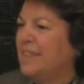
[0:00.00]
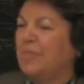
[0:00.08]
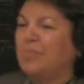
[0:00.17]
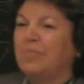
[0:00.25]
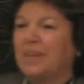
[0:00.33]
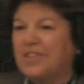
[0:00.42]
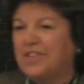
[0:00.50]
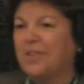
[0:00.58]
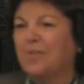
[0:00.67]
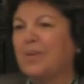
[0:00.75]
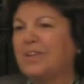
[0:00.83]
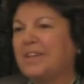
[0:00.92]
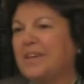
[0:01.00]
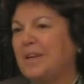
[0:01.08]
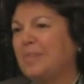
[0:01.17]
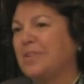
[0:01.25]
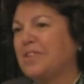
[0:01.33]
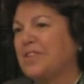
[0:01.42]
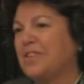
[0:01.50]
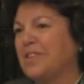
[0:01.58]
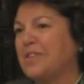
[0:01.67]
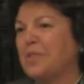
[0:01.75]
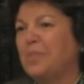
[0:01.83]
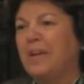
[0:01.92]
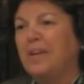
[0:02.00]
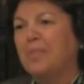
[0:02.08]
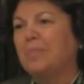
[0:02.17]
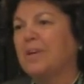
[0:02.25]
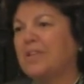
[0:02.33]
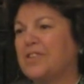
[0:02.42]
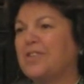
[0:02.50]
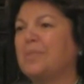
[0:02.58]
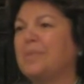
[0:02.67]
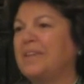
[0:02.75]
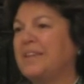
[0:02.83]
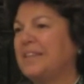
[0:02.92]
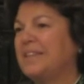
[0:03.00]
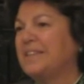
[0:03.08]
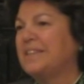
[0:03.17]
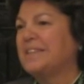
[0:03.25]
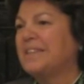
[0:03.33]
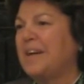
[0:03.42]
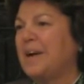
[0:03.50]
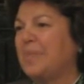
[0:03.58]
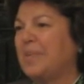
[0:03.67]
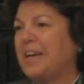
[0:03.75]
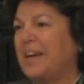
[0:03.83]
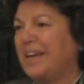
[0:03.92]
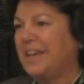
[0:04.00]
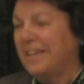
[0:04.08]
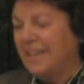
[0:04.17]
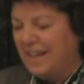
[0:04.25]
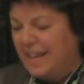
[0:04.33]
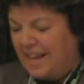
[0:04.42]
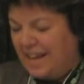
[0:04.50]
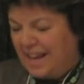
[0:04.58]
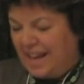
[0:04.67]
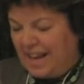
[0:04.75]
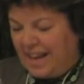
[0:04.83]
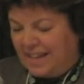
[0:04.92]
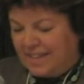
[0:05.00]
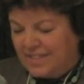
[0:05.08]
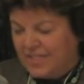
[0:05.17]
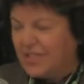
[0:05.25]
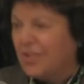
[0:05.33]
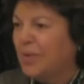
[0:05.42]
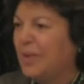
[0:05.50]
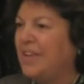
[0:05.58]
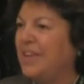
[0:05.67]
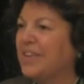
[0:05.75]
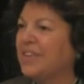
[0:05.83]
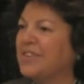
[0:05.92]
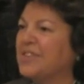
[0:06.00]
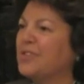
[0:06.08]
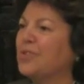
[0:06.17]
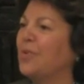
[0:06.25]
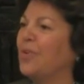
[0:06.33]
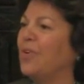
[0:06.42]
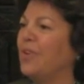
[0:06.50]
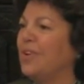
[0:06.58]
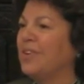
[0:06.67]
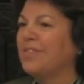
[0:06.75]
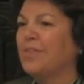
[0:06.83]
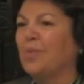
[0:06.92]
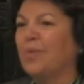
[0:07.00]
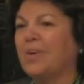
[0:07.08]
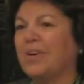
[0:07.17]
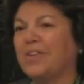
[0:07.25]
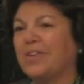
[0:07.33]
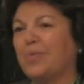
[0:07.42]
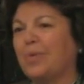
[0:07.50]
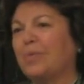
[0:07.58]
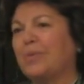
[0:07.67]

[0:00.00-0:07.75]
much that we'll accomplish in this meeting, much to be done in the time ahead. And so here is to all of the work that we